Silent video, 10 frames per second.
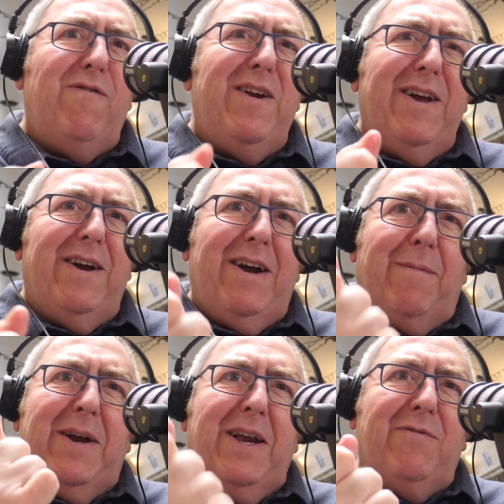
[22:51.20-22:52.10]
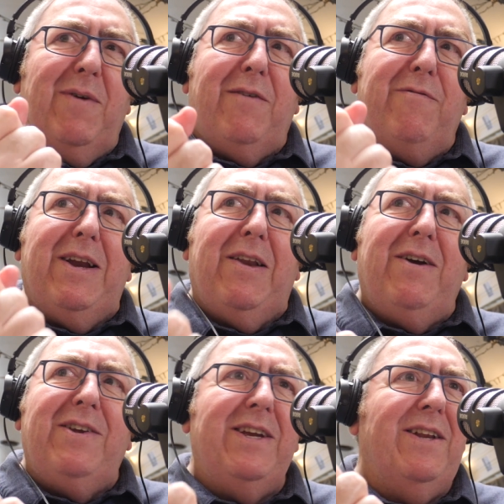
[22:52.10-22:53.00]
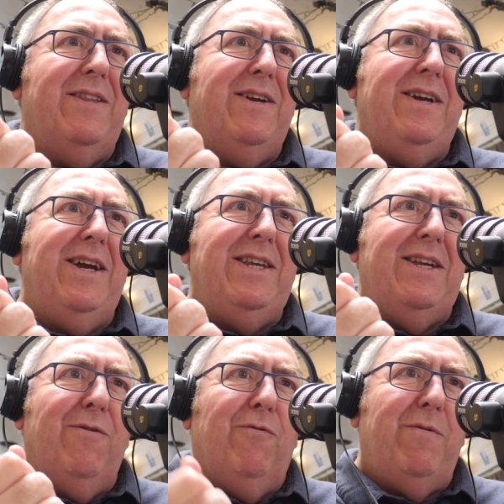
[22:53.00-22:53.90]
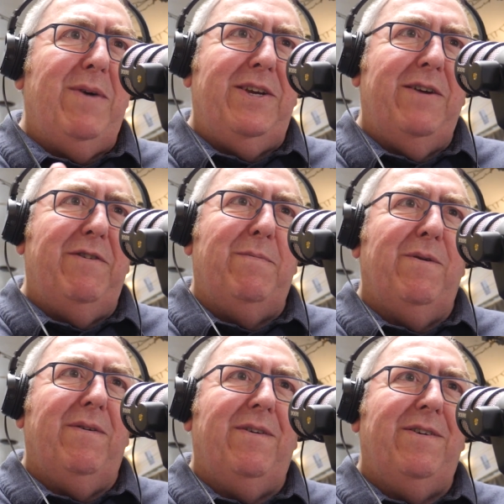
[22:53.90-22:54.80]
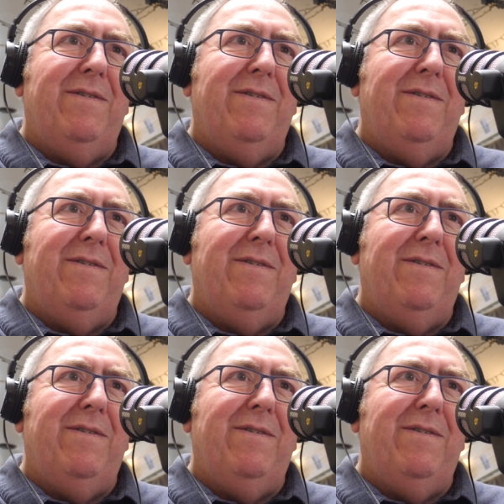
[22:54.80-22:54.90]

fear, I think it's about realising that it's an automatic response.